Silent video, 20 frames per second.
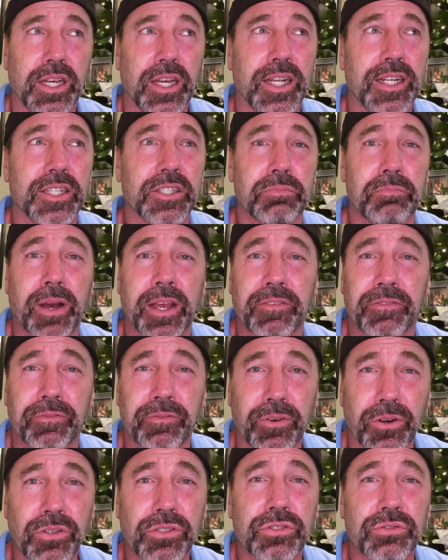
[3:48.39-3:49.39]
And it's my
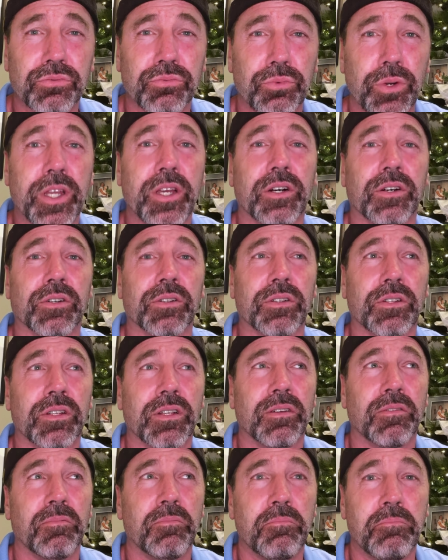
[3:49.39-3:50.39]
first real